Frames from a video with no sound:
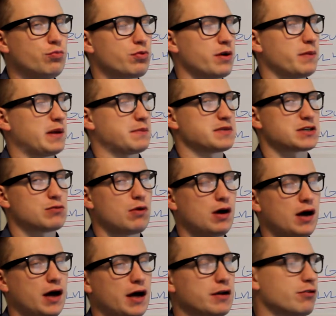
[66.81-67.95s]
premium
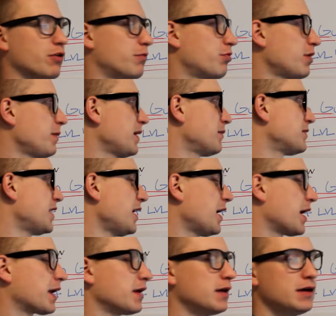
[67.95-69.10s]
squad, or a premium
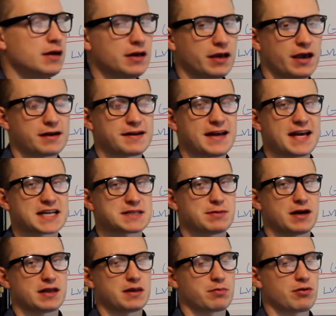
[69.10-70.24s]
tank can kind of
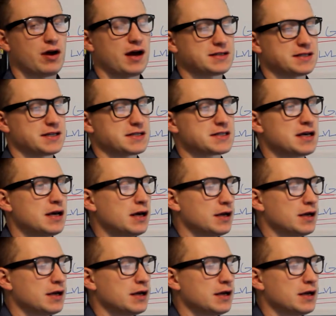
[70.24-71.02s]
expedite the process.